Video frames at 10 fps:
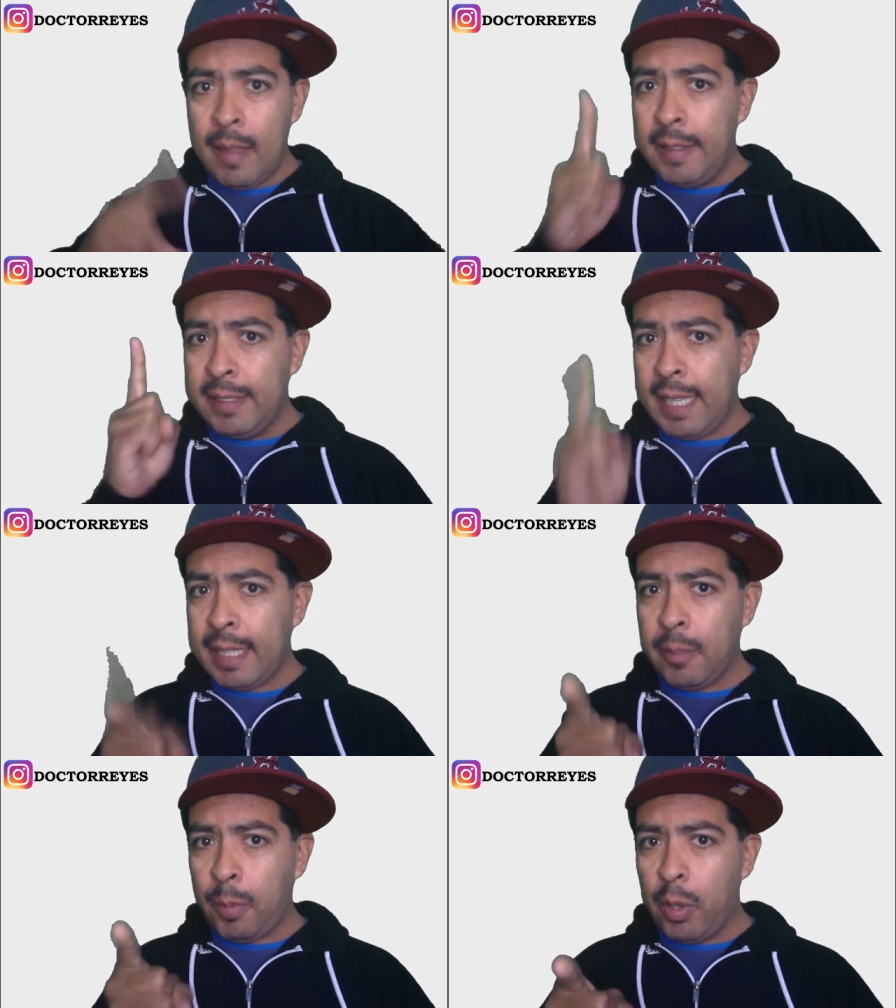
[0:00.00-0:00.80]
The
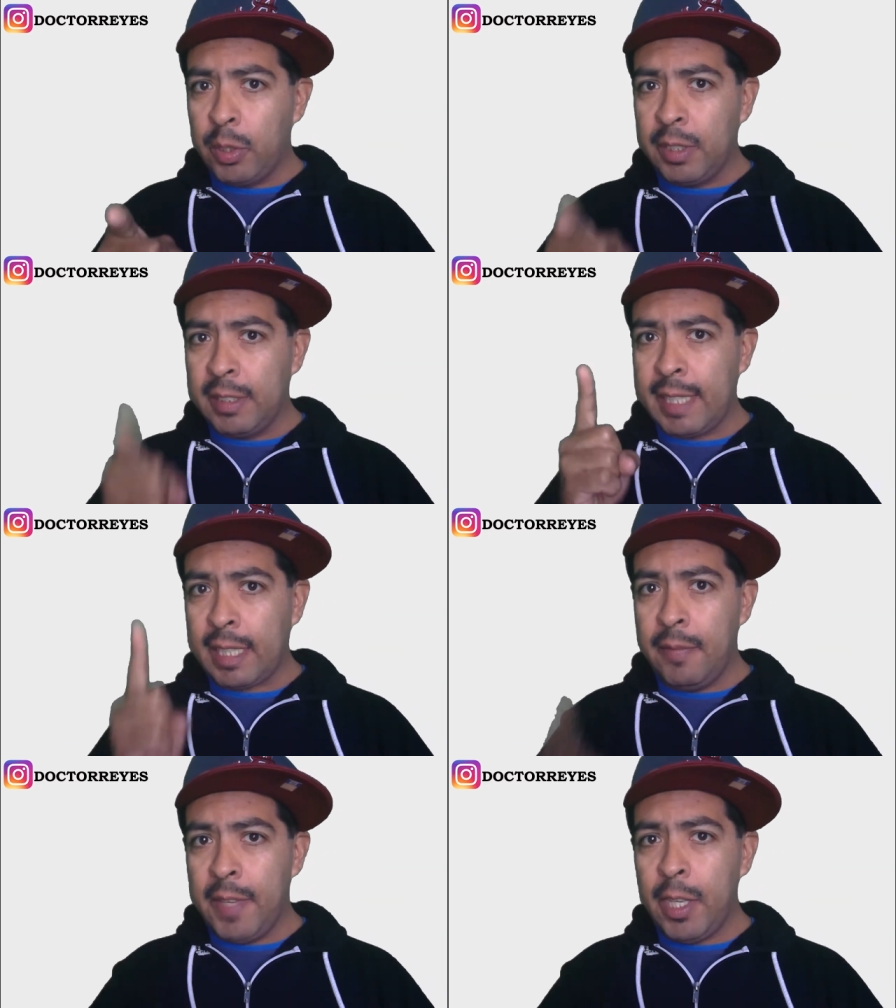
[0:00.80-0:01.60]
second approach in the
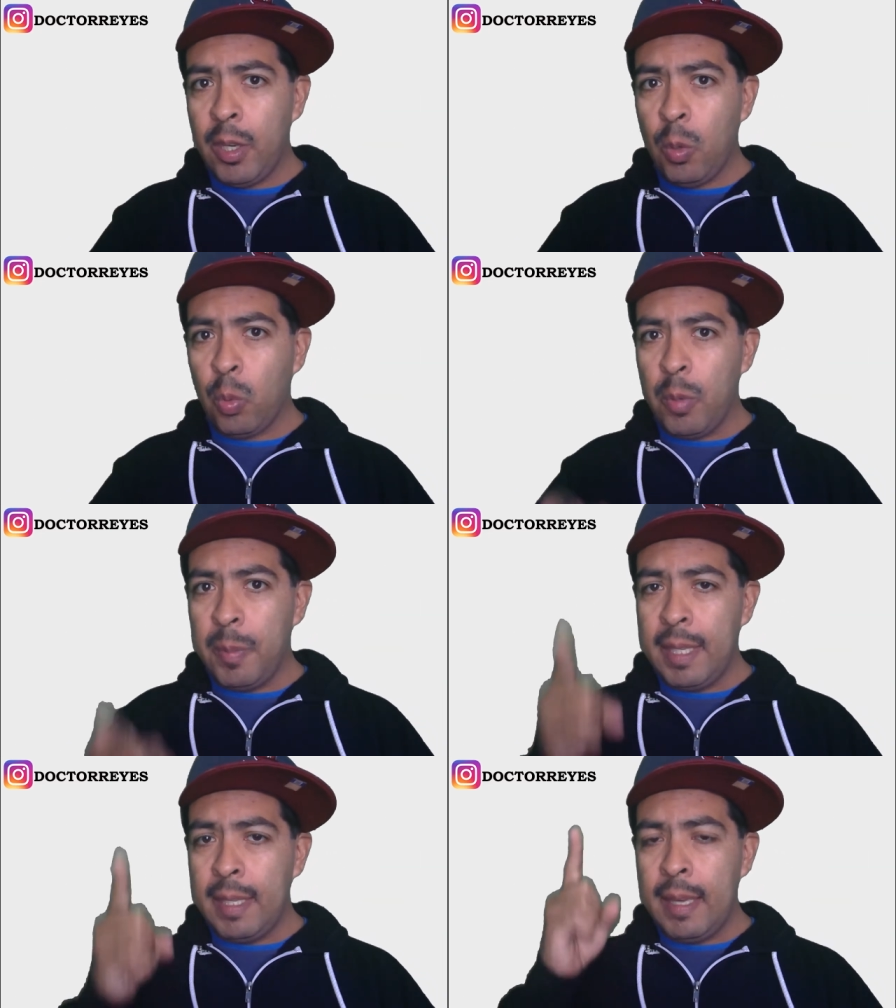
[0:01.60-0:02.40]
second video
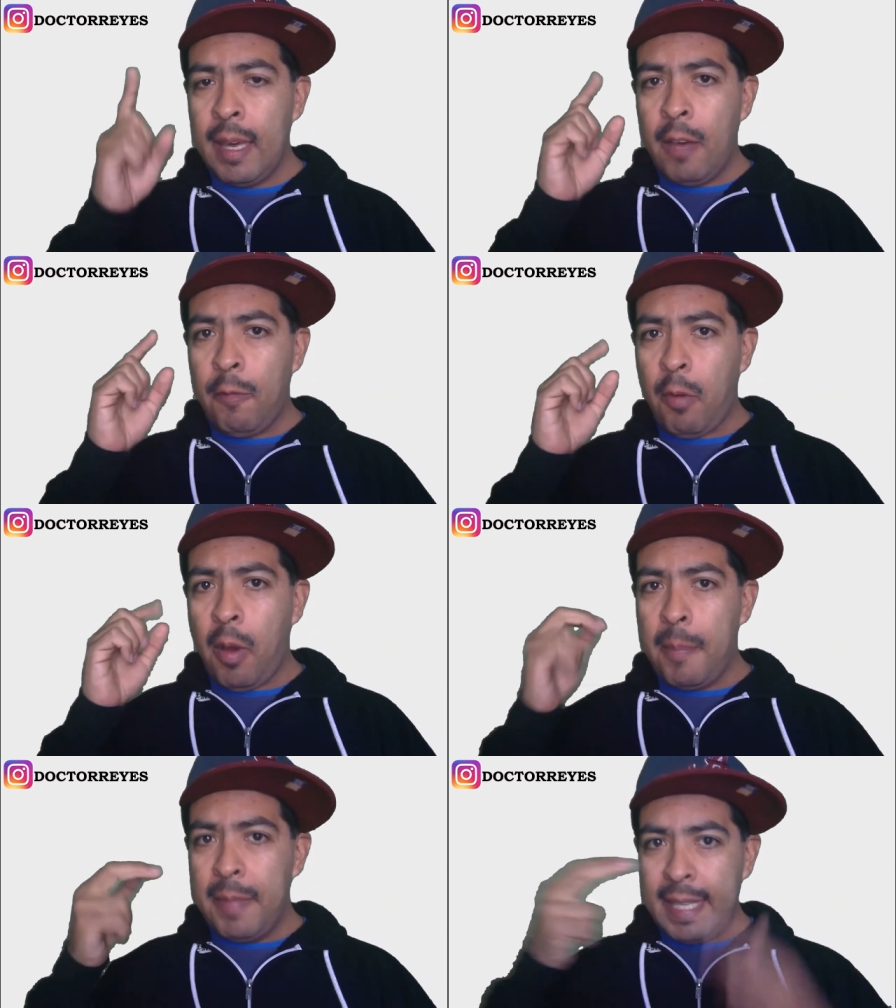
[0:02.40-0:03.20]
would be
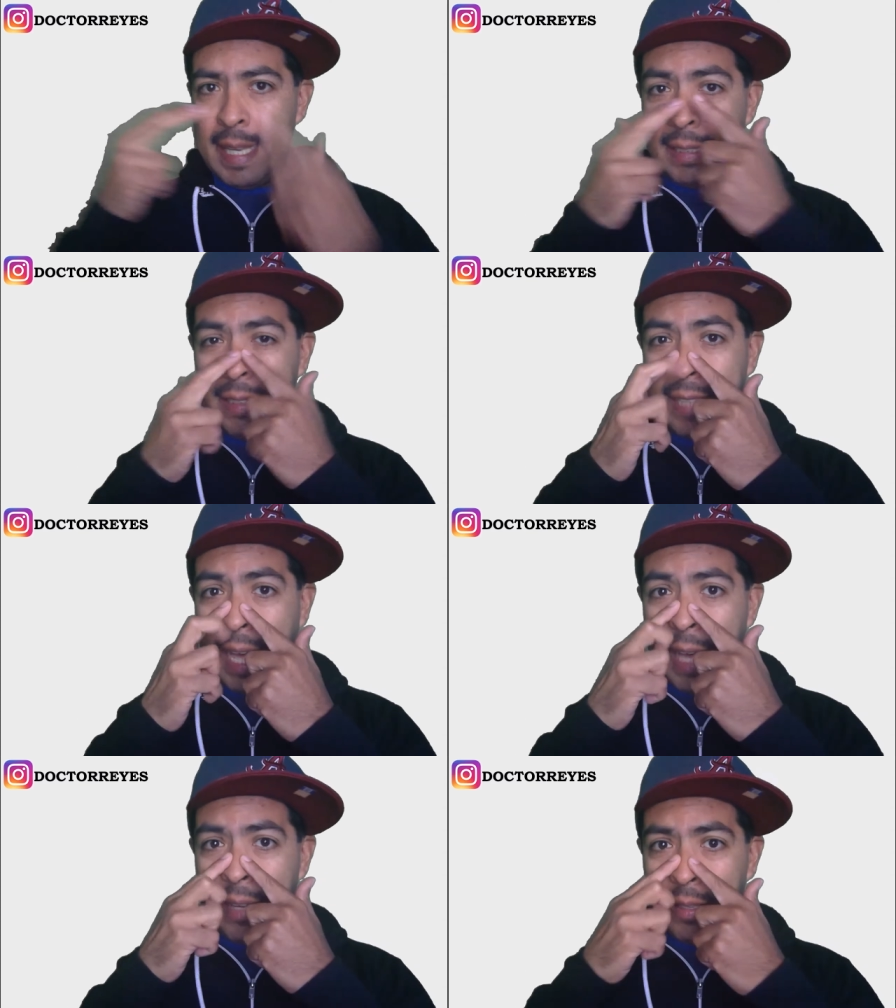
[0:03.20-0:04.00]
from the
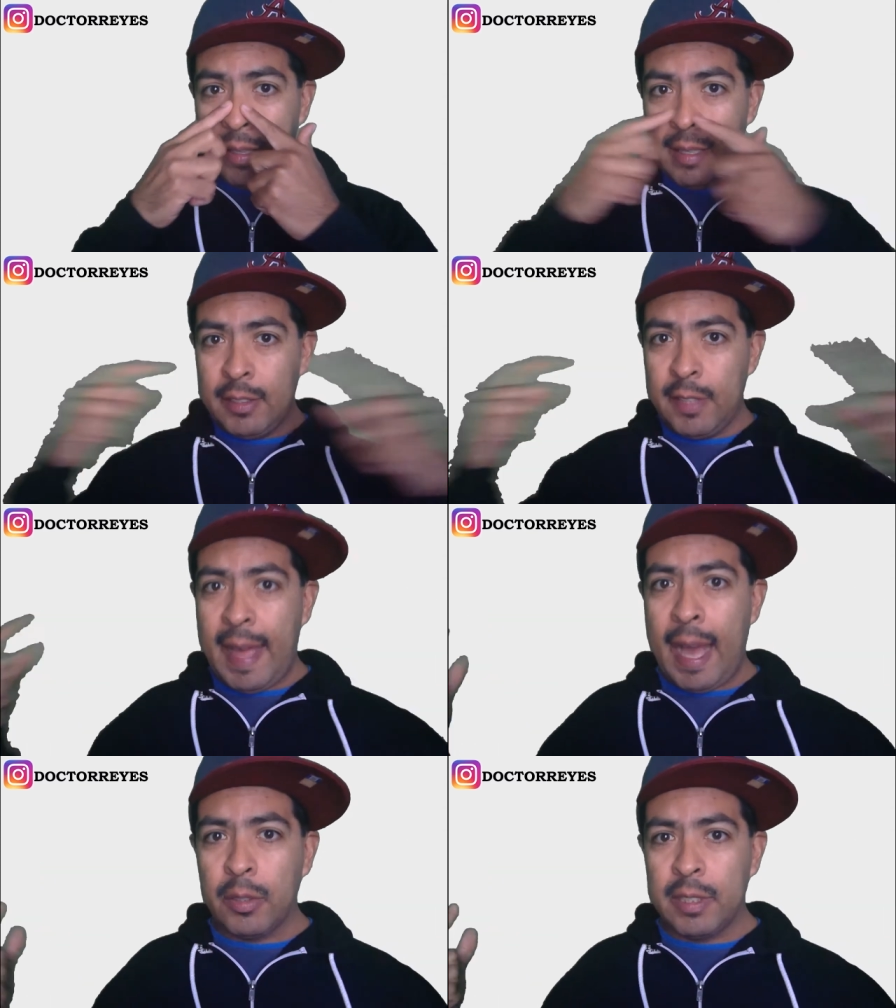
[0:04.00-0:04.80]
inside
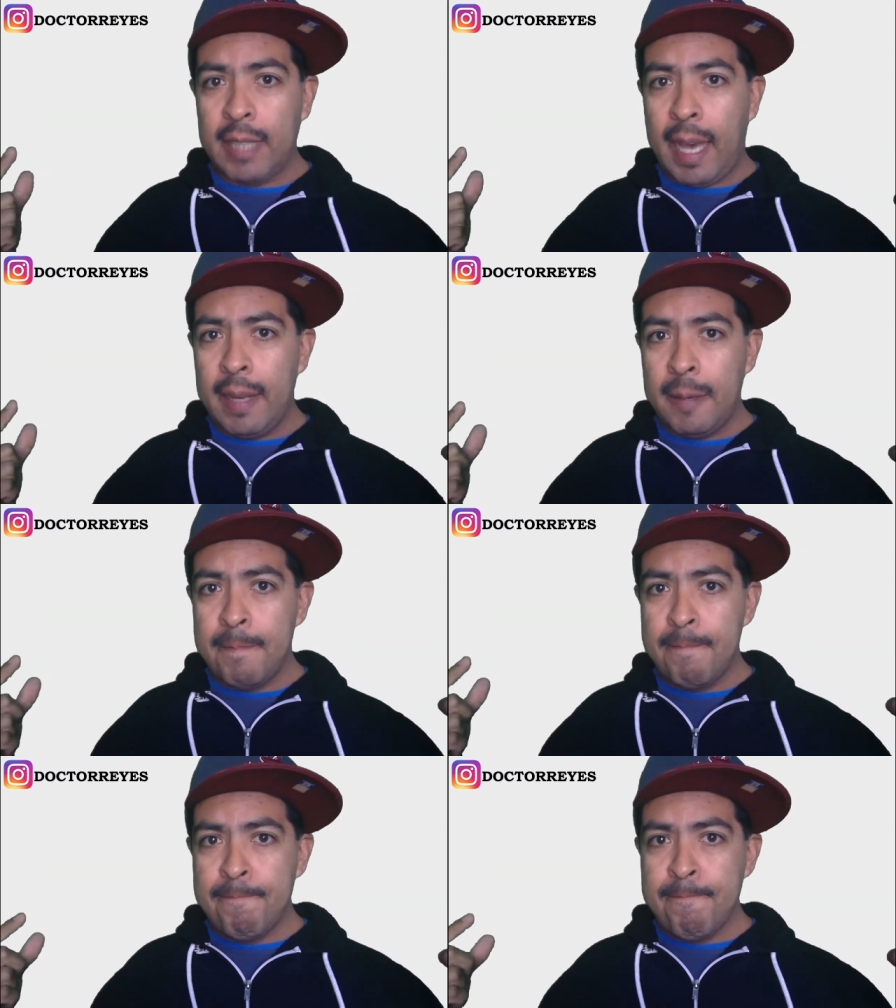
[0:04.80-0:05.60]
to the outside.